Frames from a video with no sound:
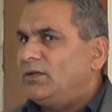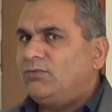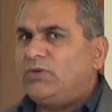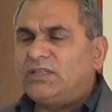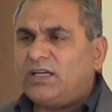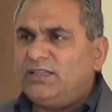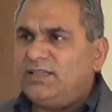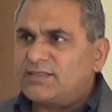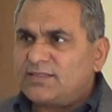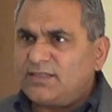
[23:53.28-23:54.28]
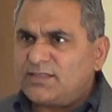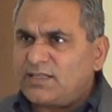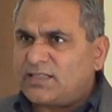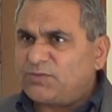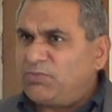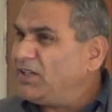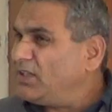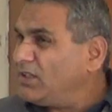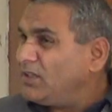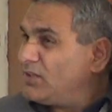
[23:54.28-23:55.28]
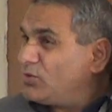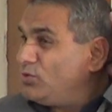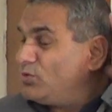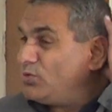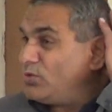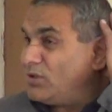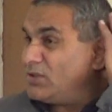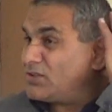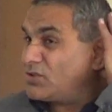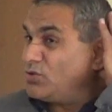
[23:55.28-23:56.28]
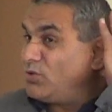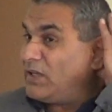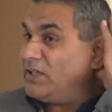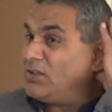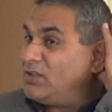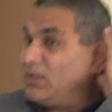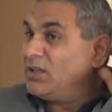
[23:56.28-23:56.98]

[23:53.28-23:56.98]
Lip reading: Whether I discussed, explained to you the snow line?